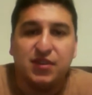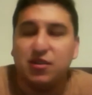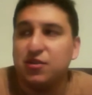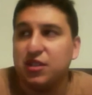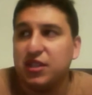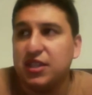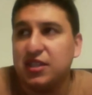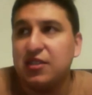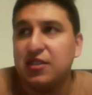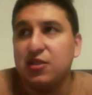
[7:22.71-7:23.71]
all those
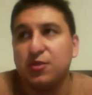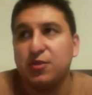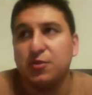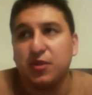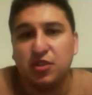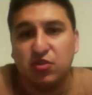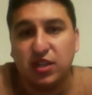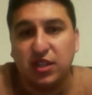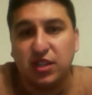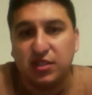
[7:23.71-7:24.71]
guys. I heard he was one of the
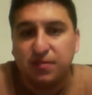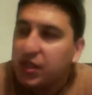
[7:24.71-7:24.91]
strongest.